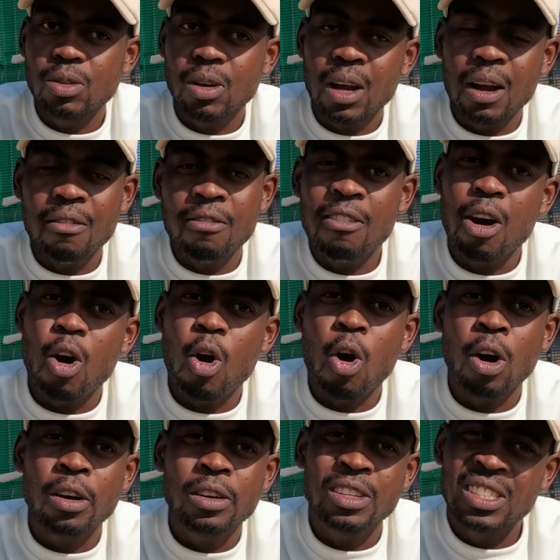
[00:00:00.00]
cover
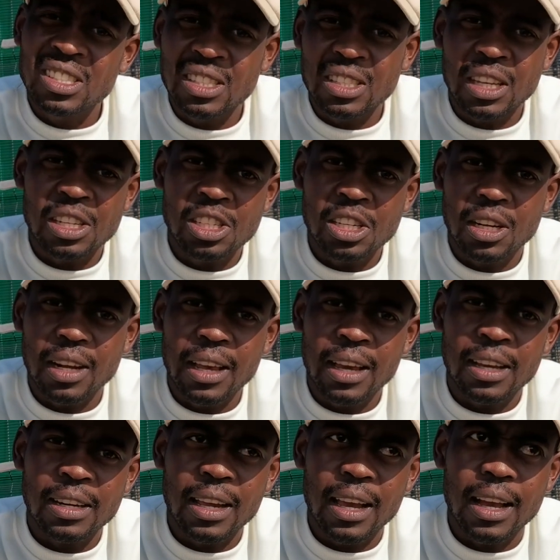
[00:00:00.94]
all residential
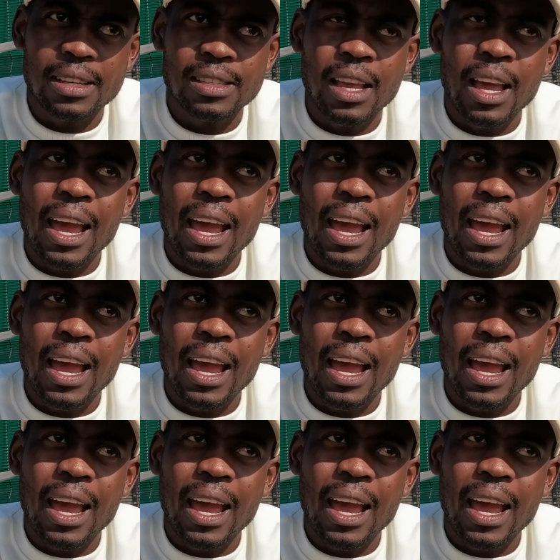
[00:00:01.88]
areas